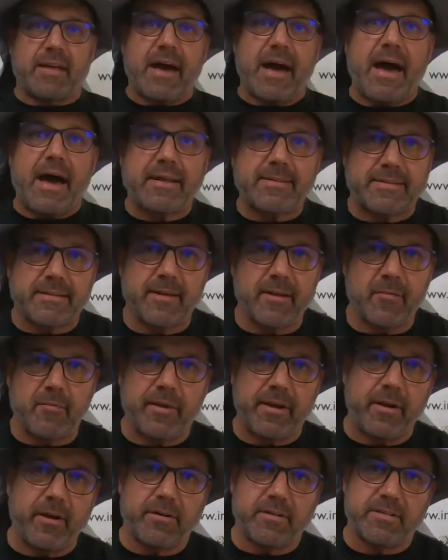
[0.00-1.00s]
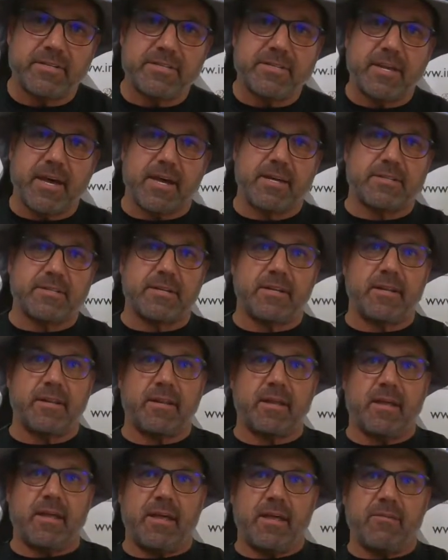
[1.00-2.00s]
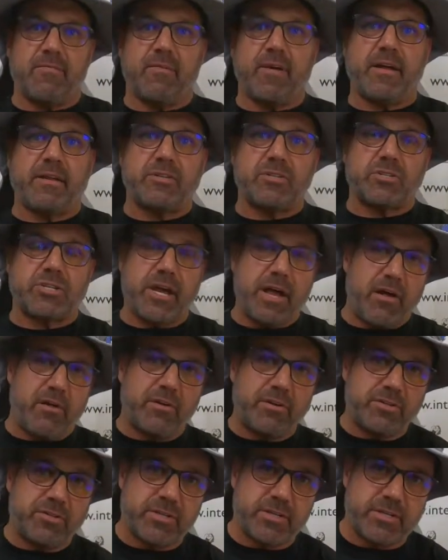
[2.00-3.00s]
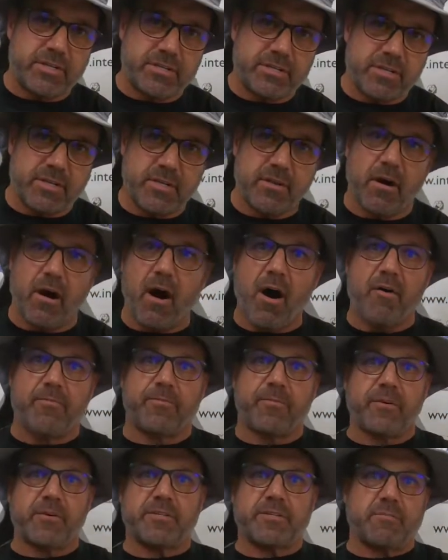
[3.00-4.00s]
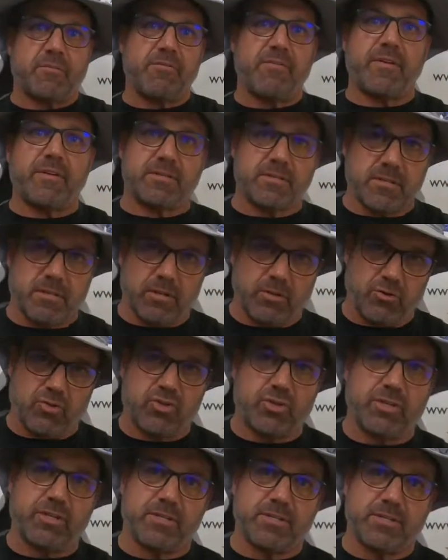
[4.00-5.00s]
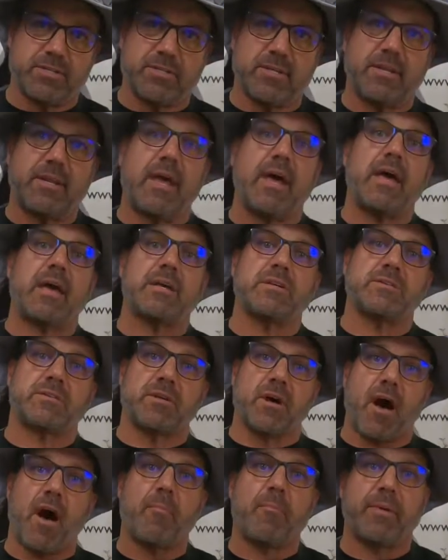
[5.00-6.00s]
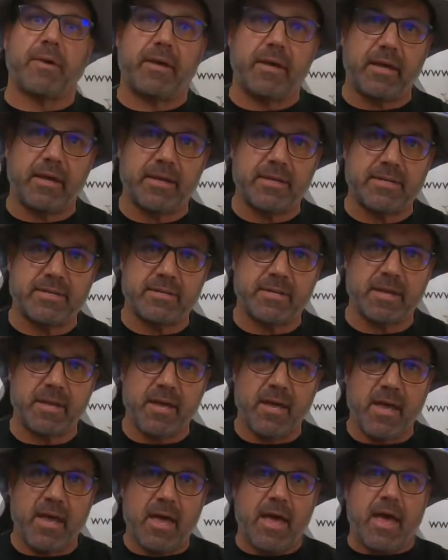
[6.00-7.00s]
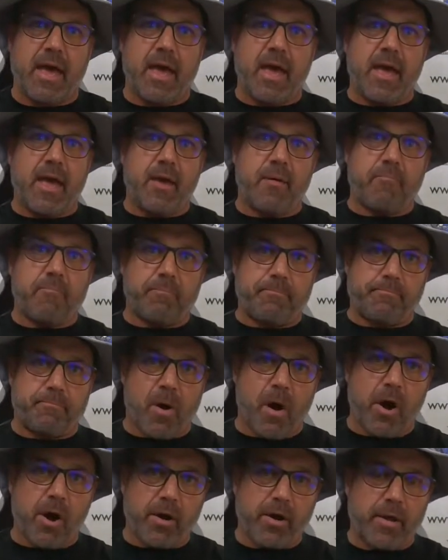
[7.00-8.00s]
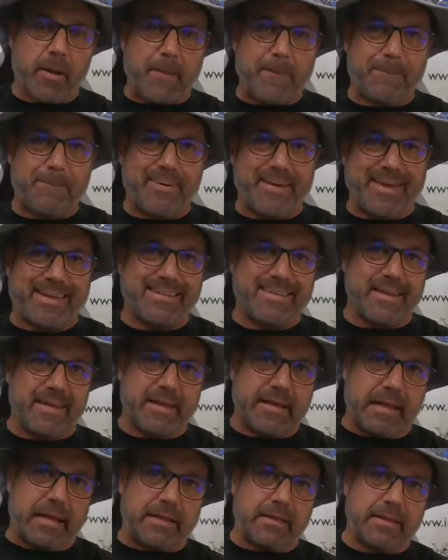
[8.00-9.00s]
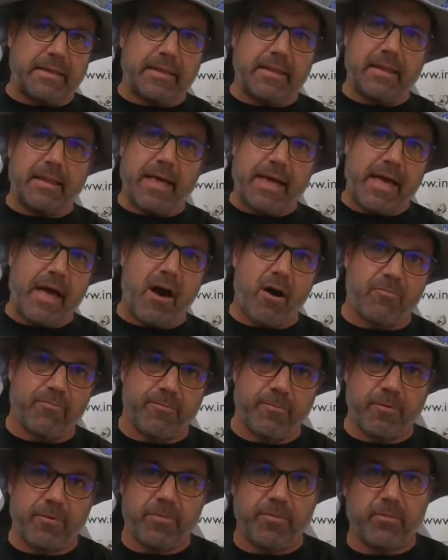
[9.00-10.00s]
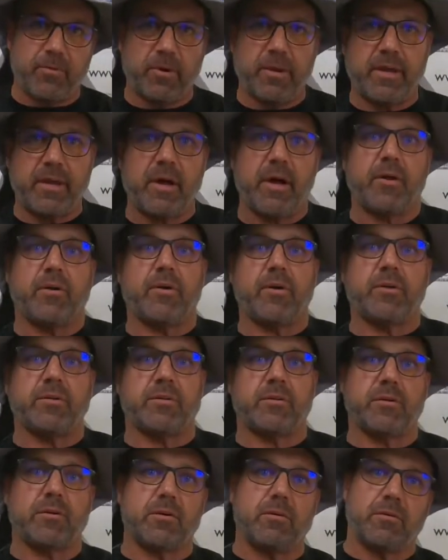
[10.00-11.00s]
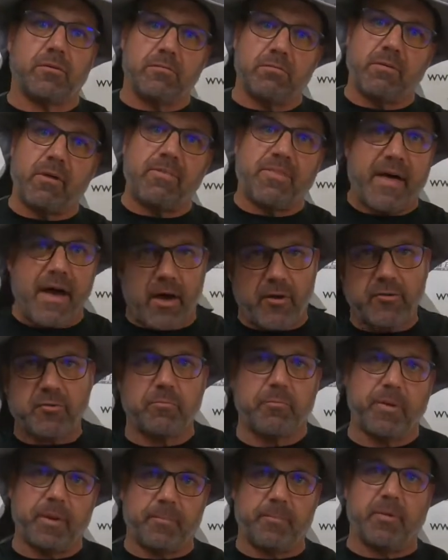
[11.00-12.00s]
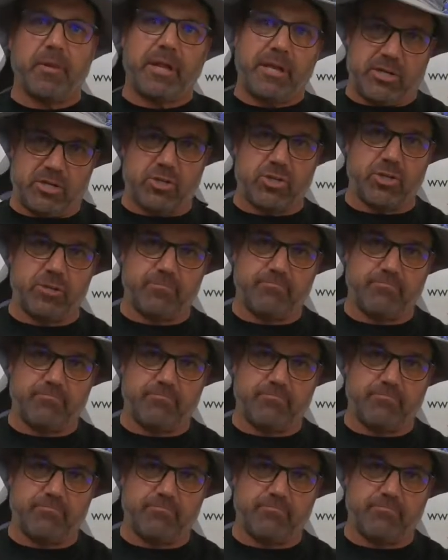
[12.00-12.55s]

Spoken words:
Hi, Tim here discussing event challenges and offering some event solutions. Today's topic is a park picnic layout for 300 to 1,000 people each.